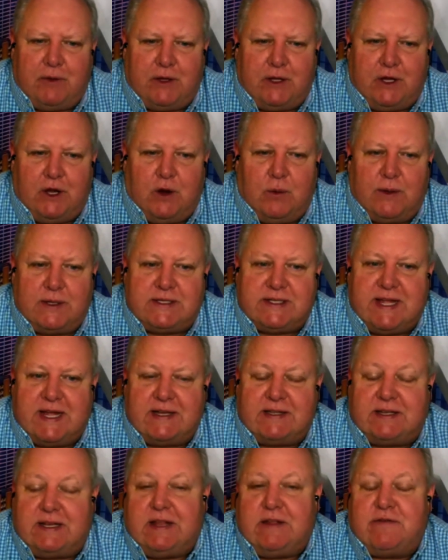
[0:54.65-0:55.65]
you know, it's
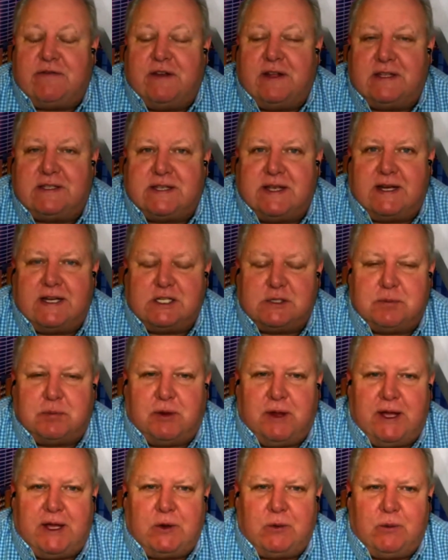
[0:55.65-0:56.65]
that defense that has
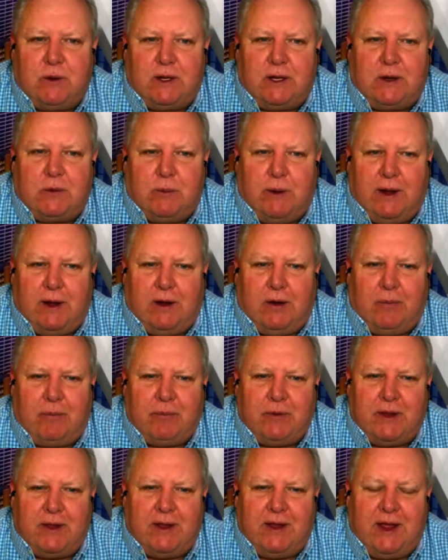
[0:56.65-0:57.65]
played really
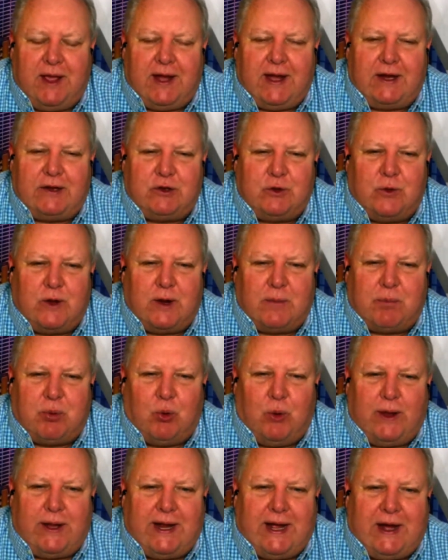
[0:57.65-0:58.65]
well. And I do want to
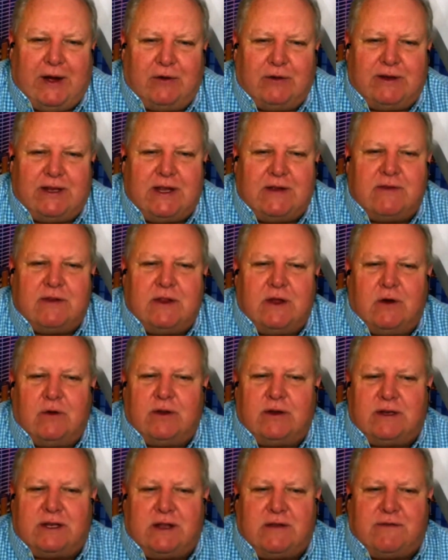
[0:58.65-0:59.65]
point out, even
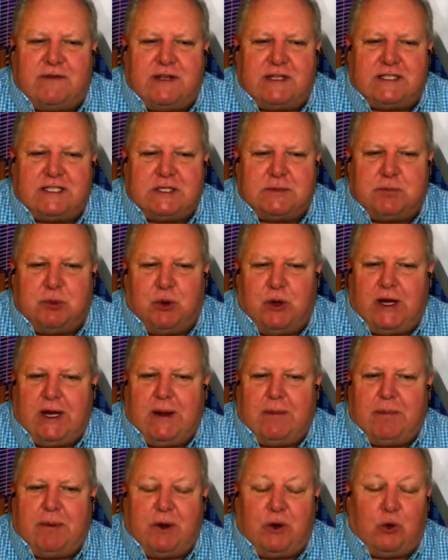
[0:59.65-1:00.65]
though the defense is
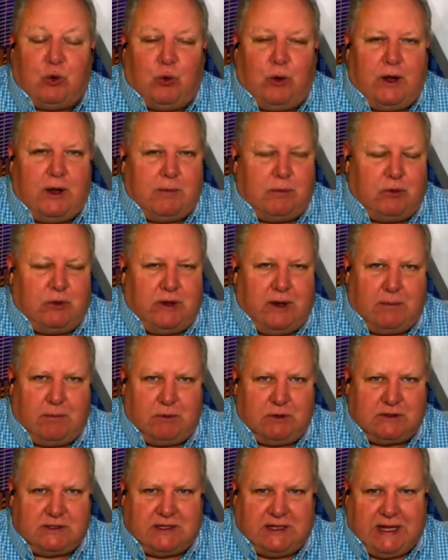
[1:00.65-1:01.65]
putting up incredible
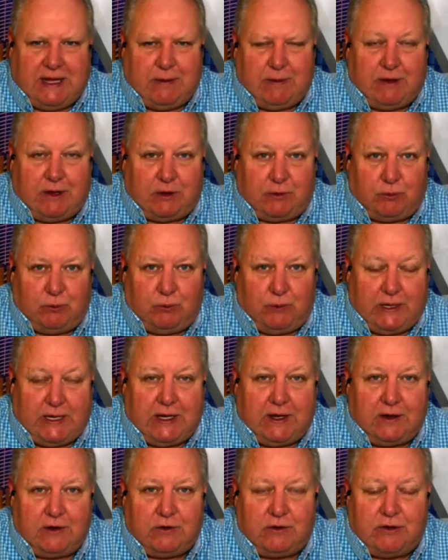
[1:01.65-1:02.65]
numbers, allowing
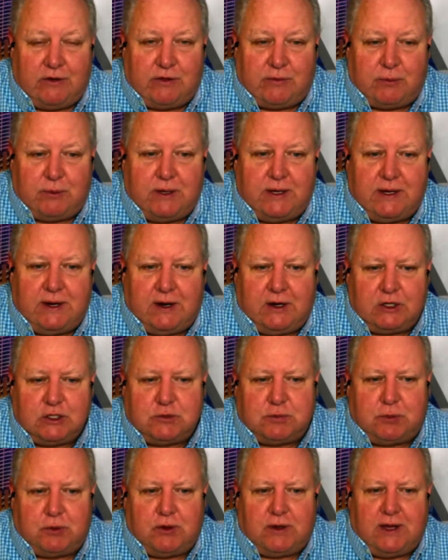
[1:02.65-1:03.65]
303
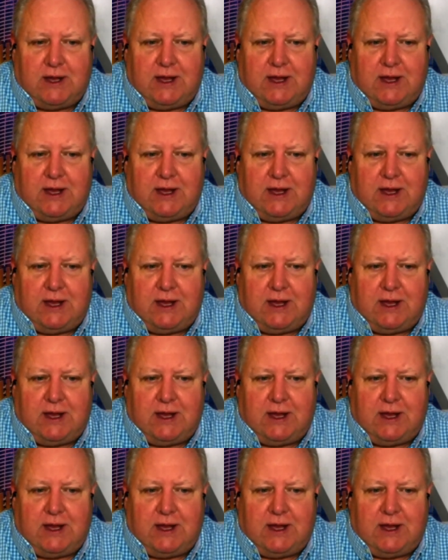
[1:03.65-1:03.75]
yards per